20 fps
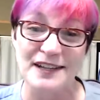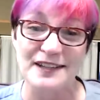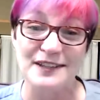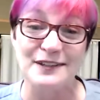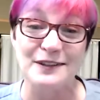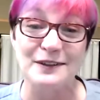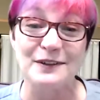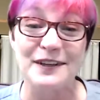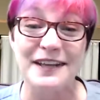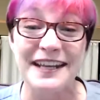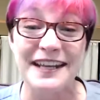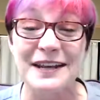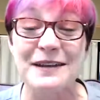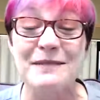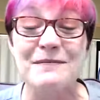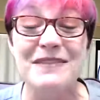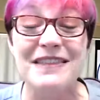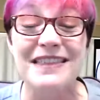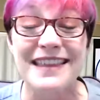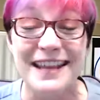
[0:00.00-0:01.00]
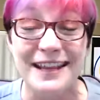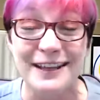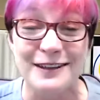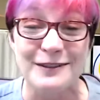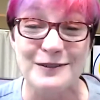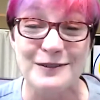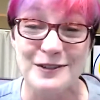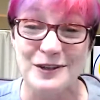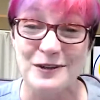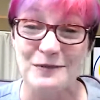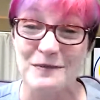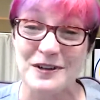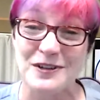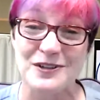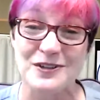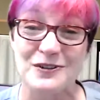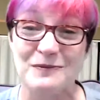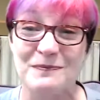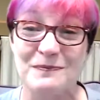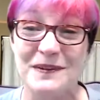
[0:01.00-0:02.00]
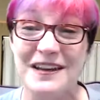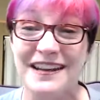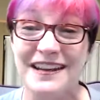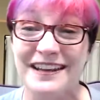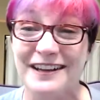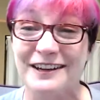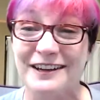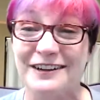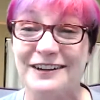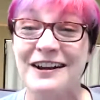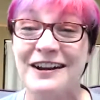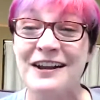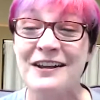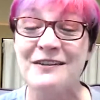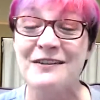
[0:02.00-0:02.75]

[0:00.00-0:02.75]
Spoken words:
So Kim, thank you so much for being here.